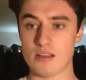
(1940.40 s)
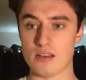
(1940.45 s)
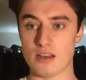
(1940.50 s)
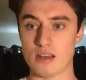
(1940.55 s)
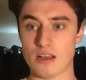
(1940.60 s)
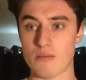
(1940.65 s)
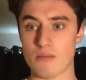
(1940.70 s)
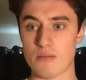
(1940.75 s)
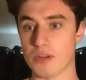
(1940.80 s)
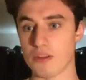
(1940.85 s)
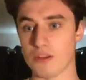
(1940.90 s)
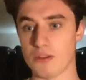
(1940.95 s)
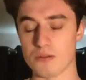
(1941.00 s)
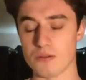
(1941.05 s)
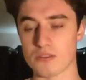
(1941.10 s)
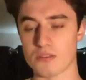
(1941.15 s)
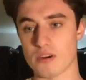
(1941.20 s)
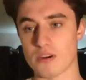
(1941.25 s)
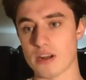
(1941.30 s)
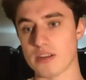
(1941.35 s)
um, uh,
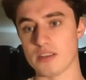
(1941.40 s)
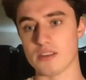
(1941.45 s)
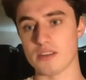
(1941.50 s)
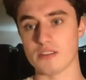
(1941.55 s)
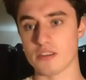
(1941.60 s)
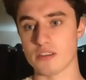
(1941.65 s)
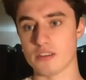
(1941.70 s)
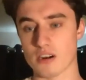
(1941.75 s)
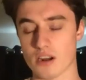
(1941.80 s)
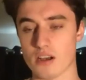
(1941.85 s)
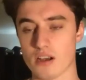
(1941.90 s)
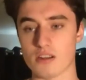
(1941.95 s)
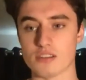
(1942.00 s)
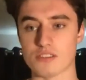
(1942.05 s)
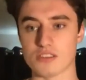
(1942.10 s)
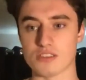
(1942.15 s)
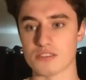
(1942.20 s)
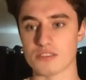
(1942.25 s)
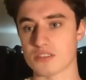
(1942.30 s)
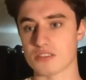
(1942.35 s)
Maynooth or any of the other
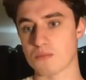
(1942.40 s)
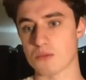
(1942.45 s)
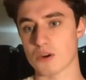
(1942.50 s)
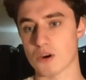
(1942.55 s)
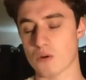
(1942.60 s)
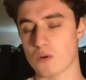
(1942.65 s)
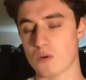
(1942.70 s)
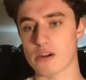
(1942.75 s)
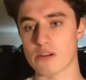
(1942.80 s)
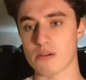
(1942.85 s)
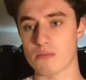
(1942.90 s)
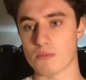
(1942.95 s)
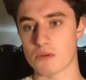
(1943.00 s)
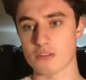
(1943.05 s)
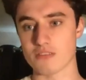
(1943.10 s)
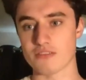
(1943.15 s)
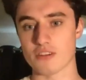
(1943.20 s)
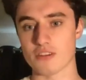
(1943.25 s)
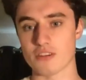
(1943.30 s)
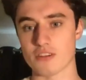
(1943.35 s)
colleges. Some require a
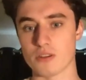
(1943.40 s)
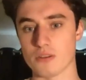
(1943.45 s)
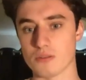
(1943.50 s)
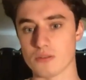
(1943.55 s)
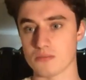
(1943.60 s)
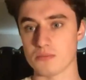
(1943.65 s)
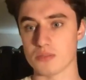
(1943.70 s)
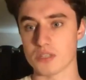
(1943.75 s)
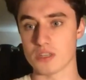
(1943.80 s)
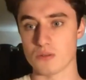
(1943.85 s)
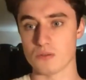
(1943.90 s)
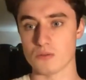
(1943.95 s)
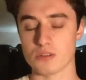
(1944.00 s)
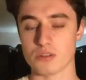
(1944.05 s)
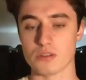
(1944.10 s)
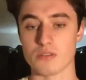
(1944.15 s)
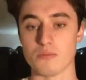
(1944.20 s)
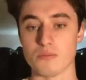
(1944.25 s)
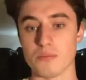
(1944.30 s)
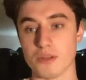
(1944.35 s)
portfolio, some don't.
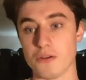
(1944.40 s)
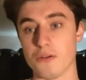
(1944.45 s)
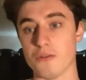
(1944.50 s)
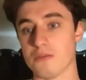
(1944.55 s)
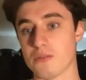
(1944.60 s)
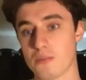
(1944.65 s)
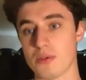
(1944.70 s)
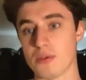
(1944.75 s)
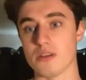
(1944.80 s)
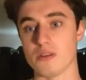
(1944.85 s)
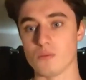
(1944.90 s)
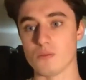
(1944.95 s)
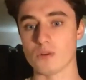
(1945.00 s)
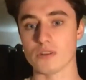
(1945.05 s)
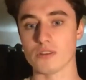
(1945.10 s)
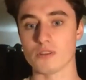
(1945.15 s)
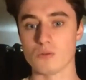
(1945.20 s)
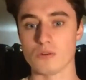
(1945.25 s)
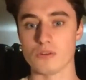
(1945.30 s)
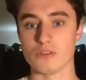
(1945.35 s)
Maynooth being one
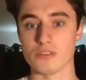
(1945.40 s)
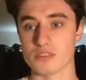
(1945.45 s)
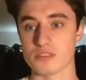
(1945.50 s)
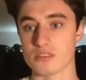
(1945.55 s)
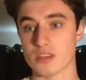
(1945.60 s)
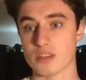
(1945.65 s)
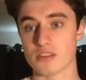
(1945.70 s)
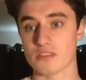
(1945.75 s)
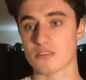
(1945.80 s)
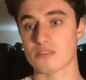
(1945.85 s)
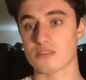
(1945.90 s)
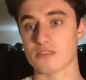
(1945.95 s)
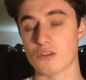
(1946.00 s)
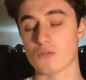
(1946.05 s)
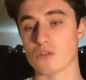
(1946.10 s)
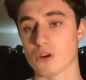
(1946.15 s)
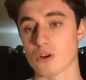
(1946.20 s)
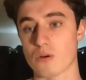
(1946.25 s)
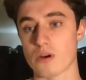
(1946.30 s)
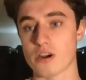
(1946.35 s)
of the ones that don't
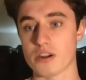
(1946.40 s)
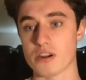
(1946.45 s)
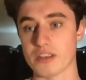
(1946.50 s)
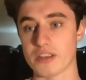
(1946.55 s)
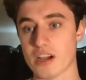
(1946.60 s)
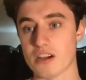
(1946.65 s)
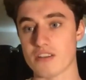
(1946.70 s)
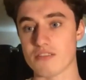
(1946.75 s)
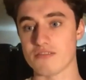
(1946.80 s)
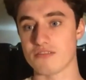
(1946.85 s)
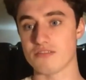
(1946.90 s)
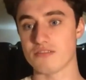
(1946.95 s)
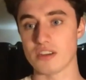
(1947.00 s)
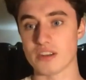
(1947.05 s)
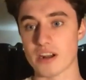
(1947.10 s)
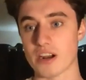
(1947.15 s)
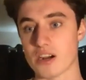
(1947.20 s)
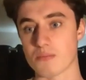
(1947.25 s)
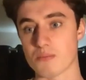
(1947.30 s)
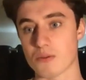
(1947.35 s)
require you have an
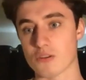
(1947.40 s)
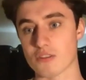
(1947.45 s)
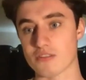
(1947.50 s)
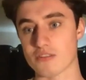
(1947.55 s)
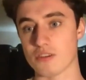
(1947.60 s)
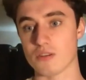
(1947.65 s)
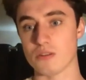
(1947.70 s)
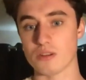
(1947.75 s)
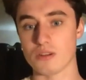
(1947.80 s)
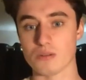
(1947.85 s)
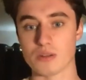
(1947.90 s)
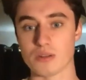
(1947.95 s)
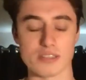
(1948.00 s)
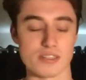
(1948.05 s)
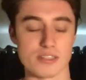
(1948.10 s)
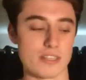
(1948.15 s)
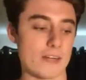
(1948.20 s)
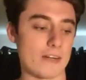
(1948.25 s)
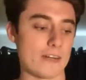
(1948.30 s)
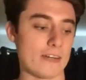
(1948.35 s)
art portfolio
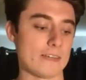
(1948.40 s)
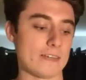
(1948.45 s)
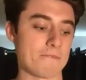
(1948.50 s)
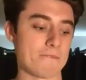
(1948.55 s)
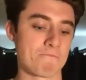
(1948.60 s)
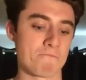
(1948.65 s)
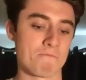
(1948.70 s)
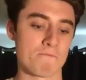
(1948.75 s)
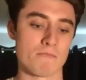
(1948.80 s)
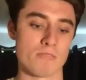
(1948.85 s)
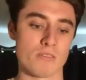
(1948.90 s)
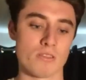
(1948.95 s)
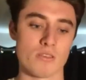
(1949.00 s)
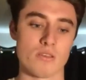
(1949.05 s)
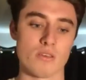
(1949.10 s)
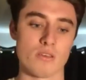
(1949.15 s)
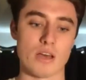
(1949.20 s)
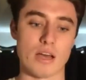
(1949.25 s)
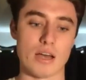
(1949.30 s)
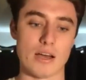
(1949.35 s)
necessarily.
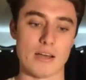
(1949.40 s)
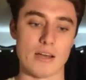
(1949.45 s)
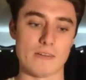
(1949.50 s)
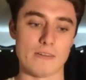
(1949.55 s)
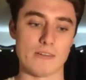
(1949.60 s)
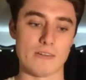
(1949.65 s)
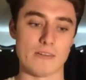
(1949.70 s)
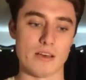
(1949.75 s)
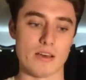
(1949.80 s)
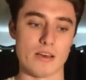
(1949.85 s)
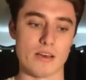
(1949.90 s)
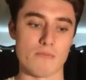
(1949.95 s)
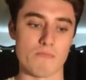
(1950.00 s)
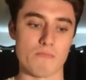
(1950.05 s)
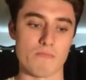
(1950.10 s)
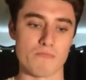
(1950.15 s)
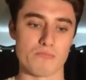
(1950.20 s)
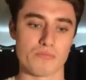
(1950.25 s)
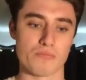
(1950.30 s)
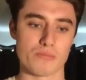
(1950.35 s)
And
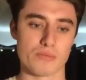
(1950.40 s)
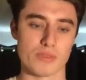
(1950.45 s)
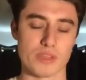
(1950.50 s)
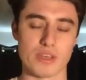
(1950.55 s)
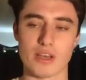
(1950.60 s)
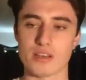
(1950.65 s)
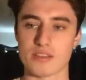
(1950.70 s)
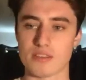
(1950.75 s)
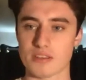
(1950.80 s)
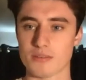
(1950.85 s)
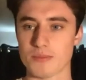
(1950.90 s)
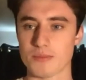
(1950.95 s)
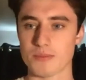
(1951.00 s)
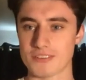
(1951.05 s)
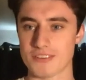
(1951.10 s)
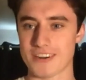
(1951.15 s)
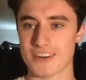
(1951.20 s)
um, yeah, I think i made the